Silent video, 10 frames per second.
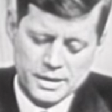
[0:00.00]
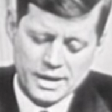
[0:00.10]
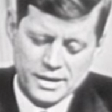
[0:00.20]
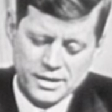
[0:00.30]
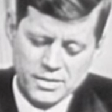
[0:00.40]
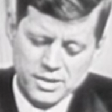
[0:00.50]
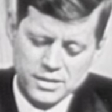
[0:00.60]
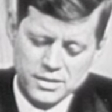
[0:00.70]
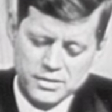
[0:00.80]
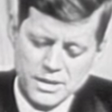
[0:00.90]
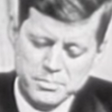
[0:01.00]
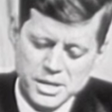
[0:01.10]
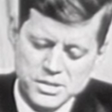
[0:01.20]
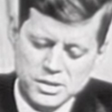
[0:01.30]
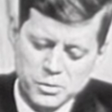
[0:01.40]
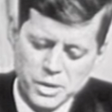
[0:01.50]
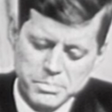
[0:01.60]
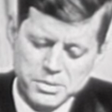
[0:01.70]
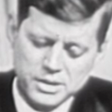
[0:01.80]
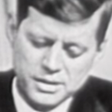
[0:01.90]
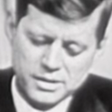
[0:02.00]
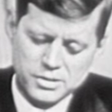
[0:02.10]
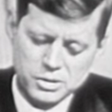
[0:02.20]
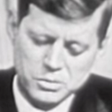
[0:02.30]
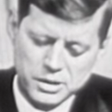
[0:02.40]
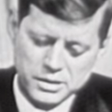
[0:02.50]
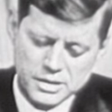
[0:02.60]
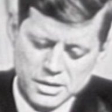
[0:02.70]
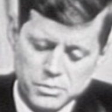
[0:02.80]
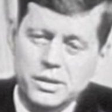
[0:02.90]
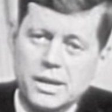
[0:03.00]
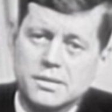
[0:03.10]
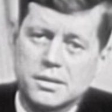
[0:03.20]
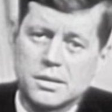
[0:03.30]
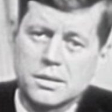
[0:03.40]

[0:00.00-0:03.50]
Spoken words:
and I think that they're best equipped to deal with that